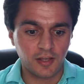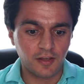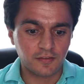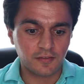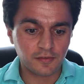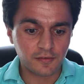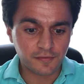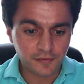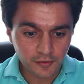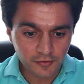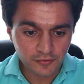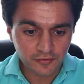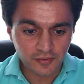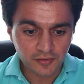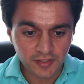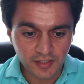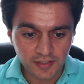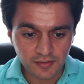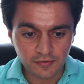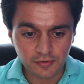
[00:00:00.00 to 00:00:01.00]
So first
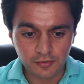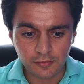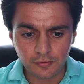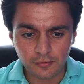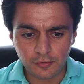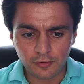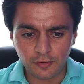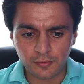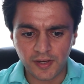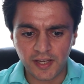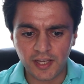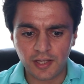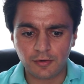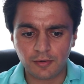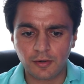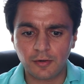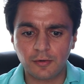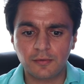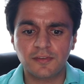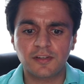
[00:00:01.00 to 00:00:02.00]
you need to create
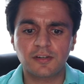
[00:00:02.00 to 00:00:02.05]
your own